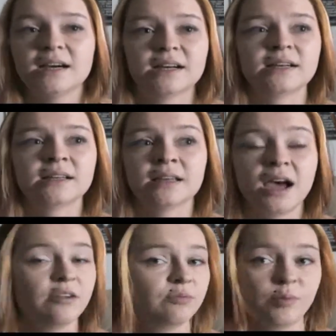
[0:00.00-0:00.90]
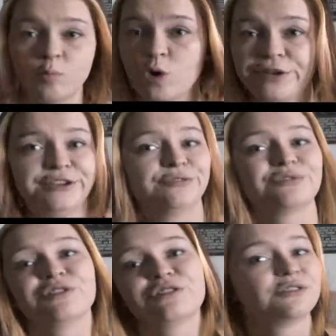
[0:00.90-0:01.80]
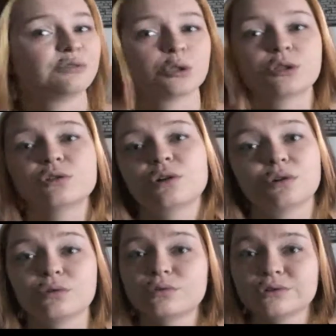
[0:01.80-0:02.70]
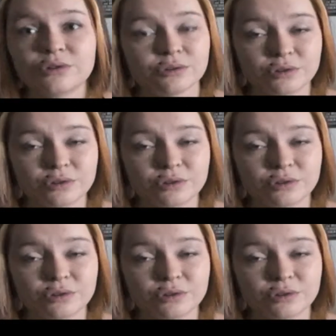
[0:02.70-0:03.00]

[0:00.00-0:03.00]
I've been wanting it for so